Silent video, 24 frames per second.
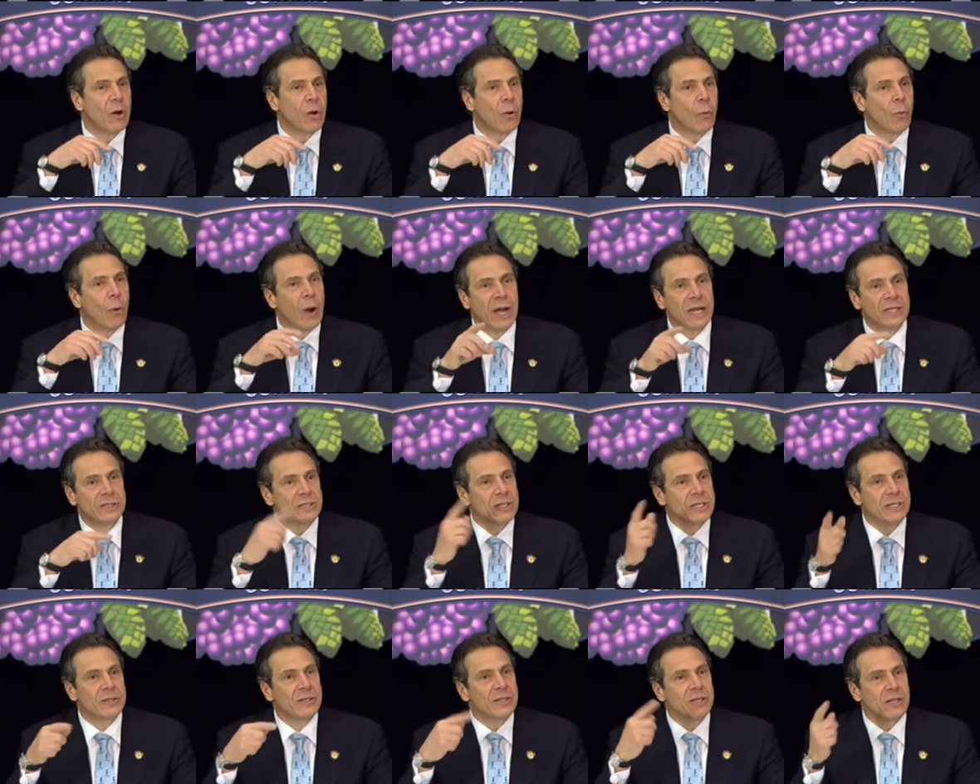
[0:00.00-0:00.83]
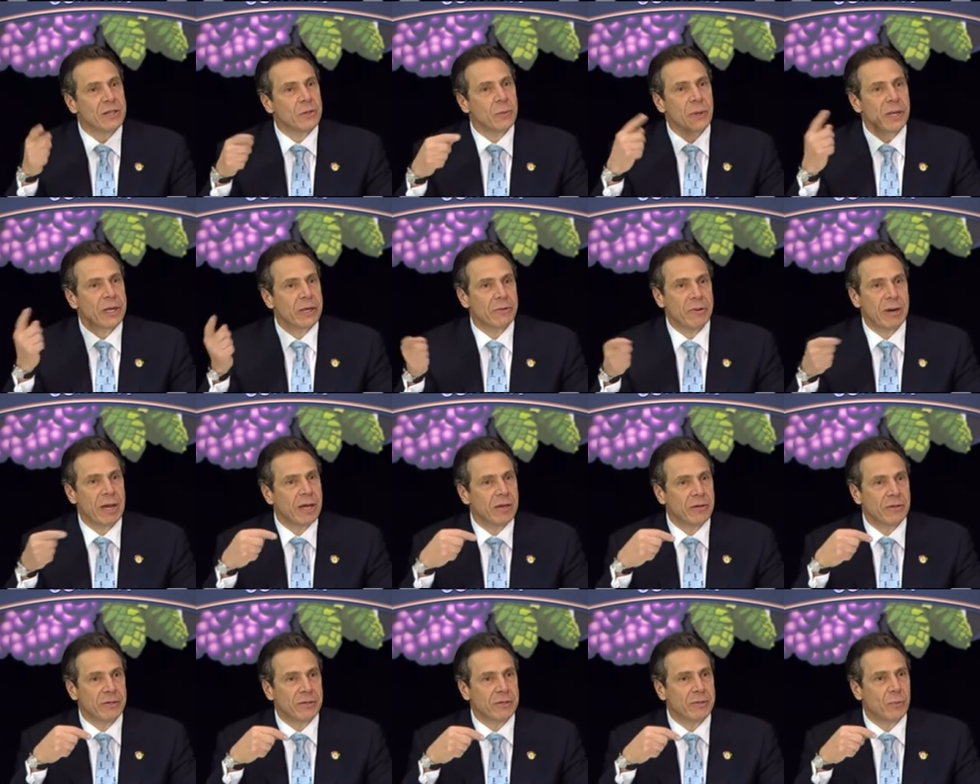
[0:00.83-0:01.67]
Why isn't it the other way
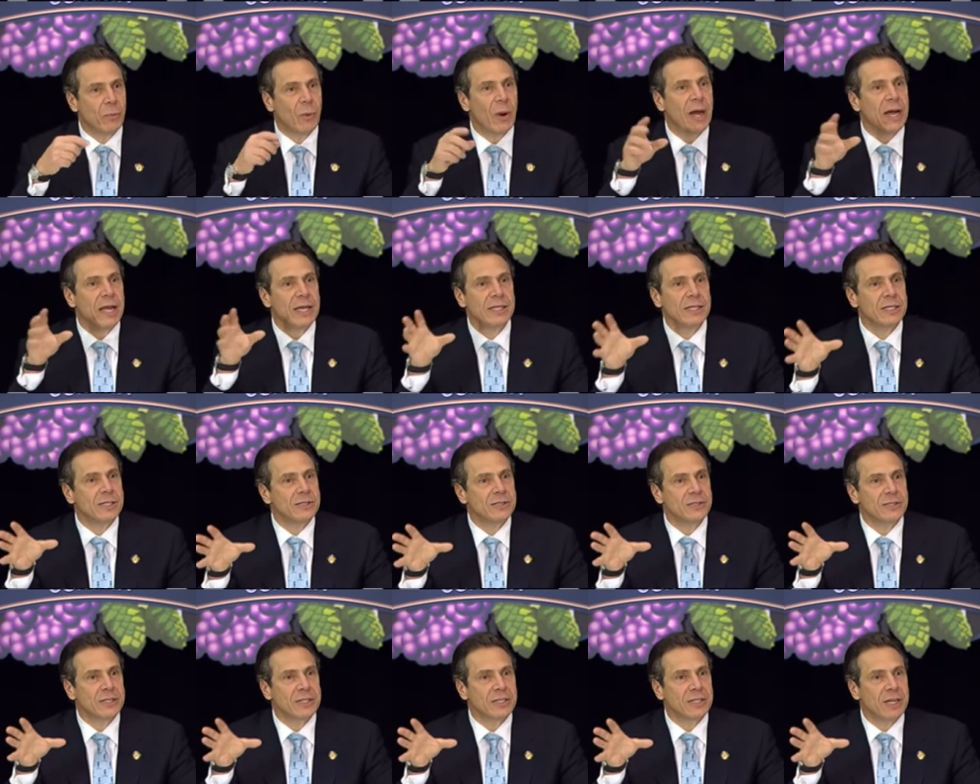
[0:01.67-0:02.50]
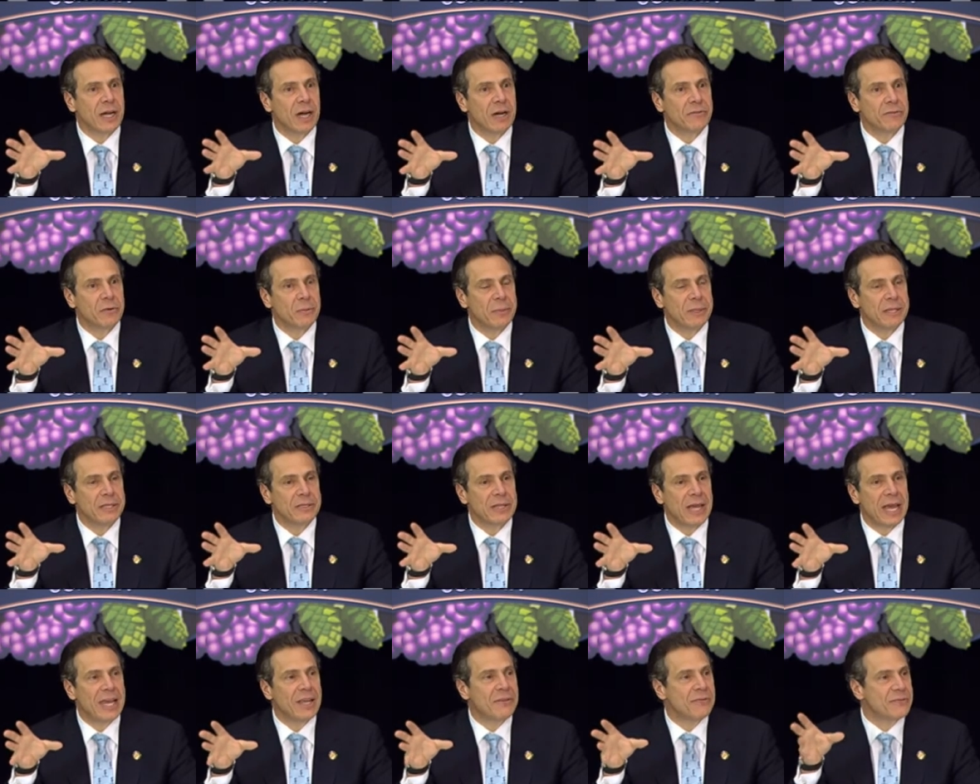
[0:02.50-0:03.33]
around? Why isn't government
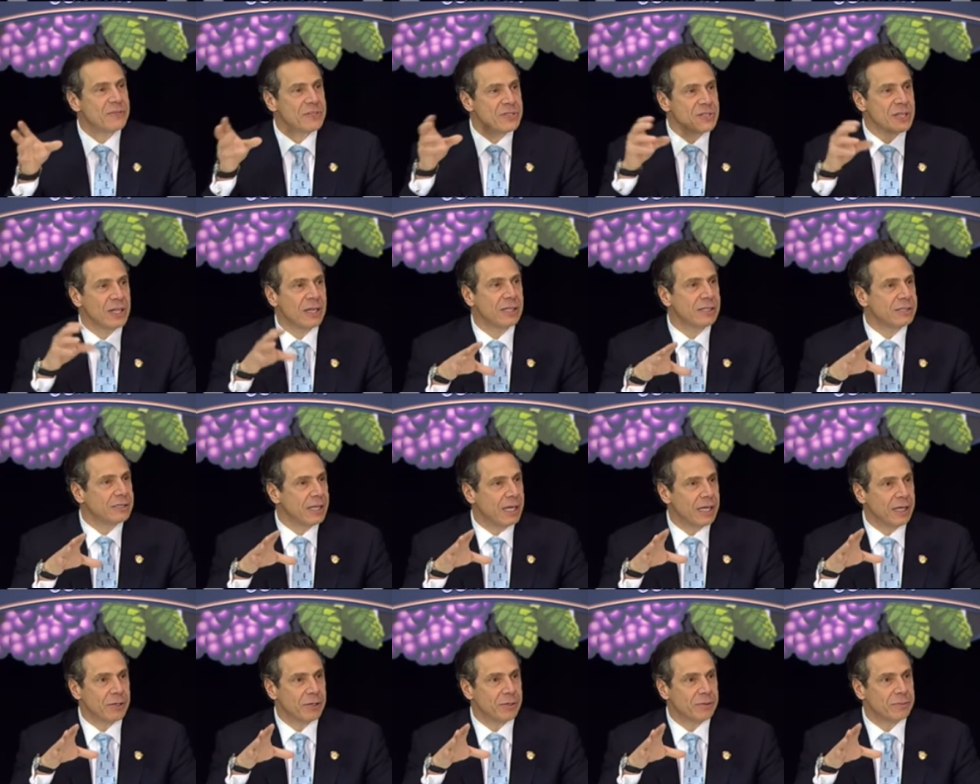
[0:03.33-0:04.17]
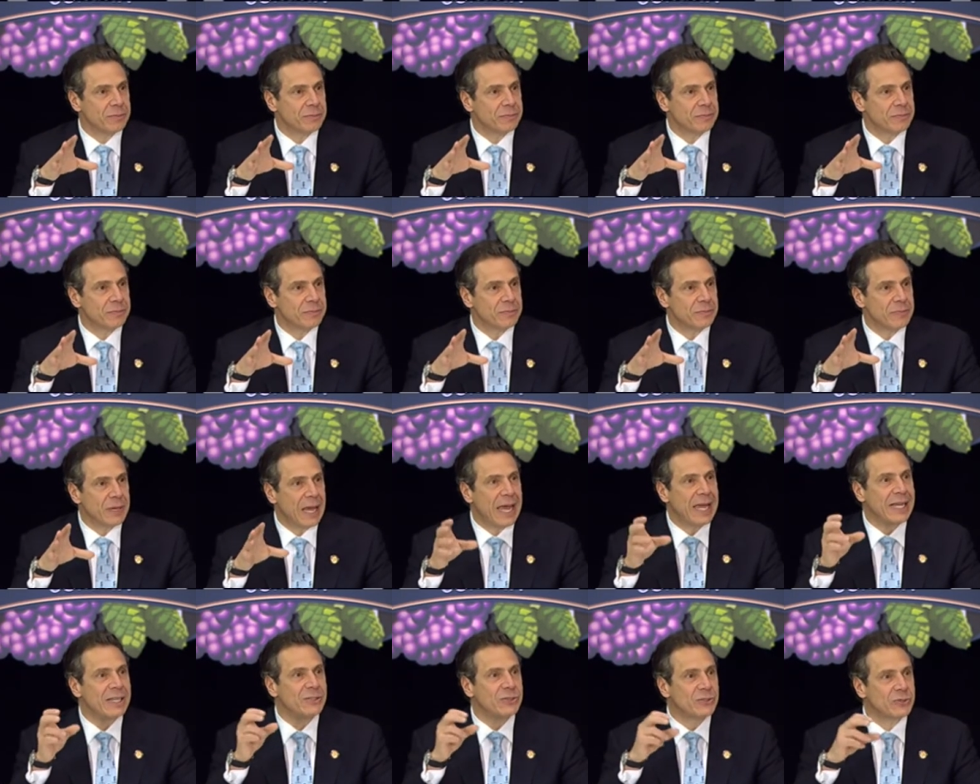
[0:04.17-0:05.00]
a facilitator,
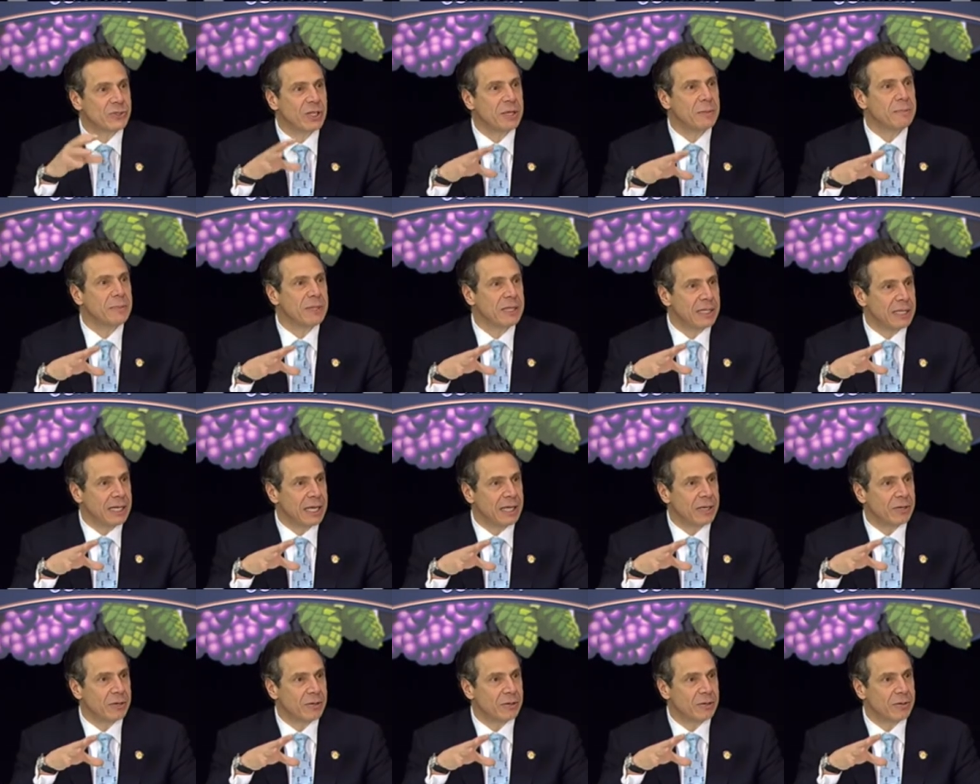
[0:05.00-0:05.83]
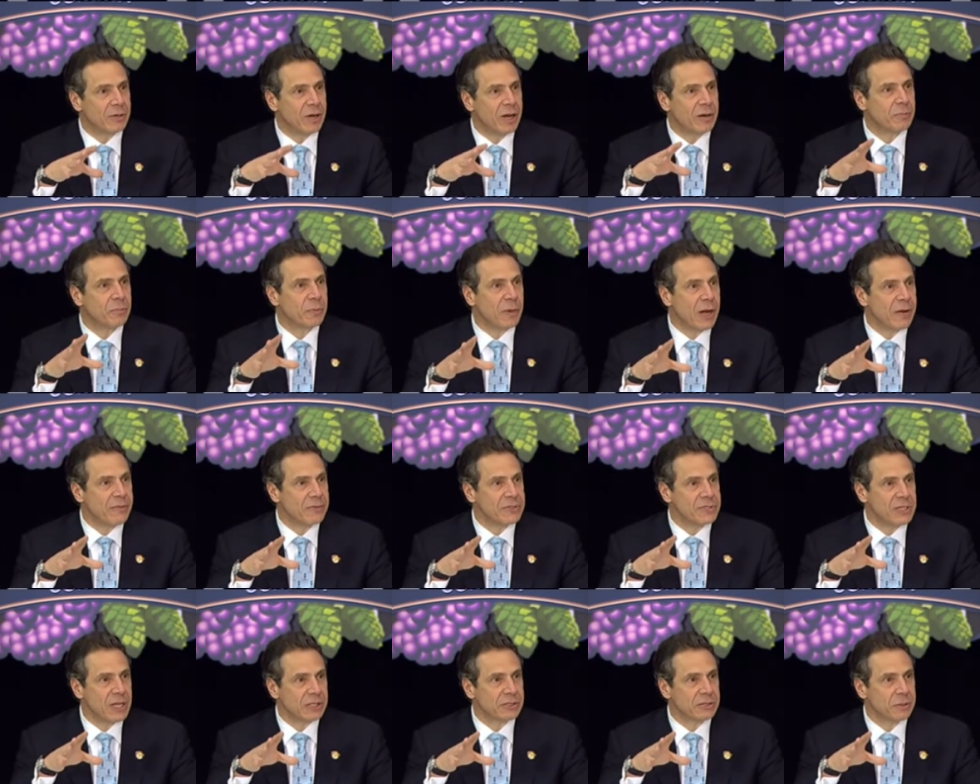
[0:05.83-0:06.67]
a stimulator of
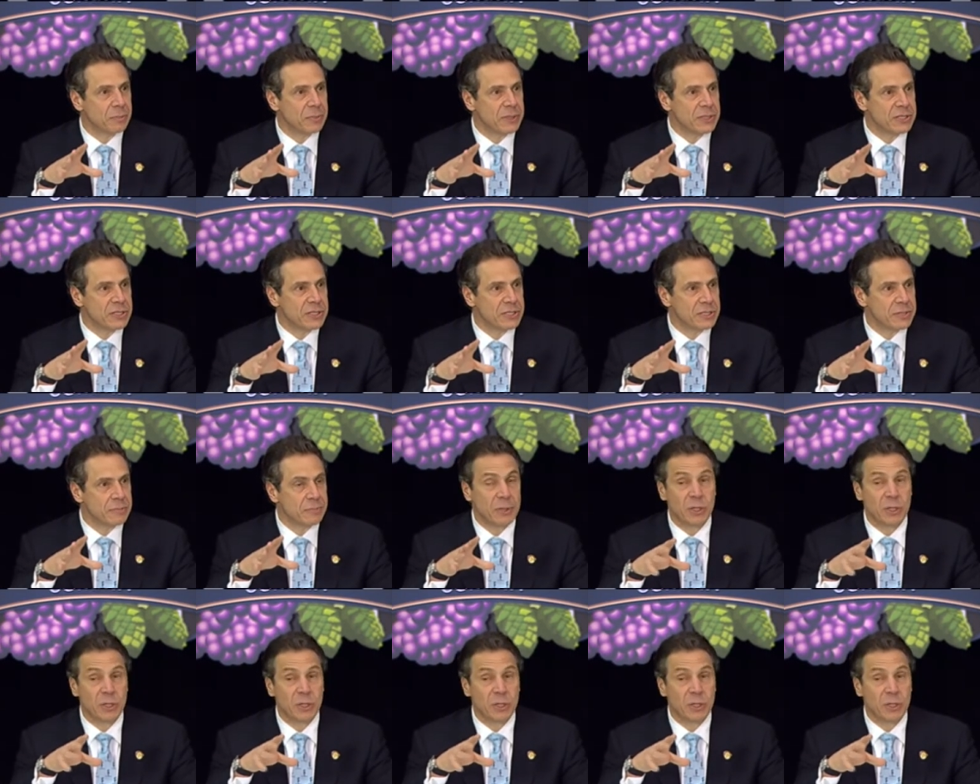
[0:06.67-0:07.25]
private sector business?